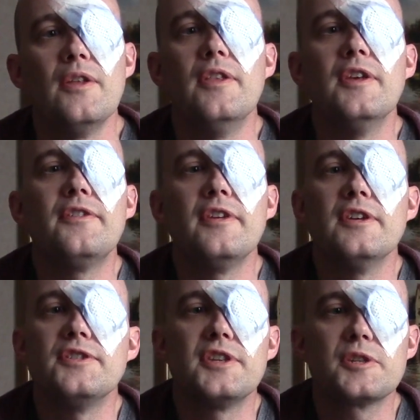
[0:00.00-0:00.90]
This
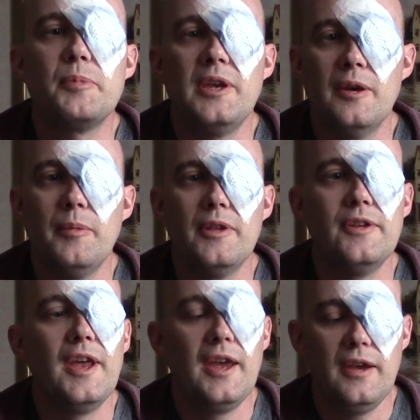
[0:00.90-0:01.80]
is 6 p.m. on the
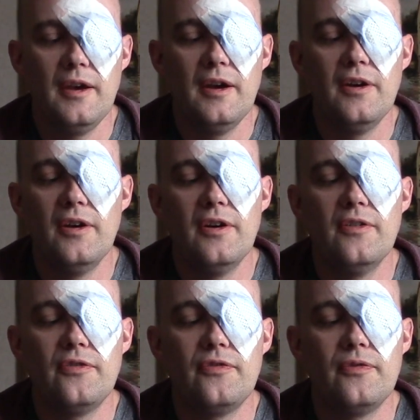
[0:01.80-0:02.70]
day
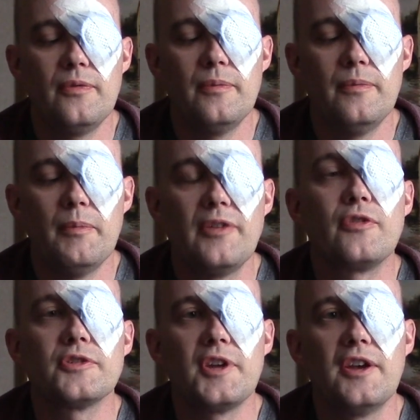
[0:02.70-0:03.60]
of my
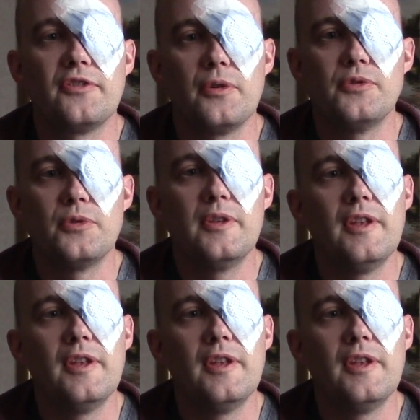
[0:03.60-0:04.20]
first eye surgery.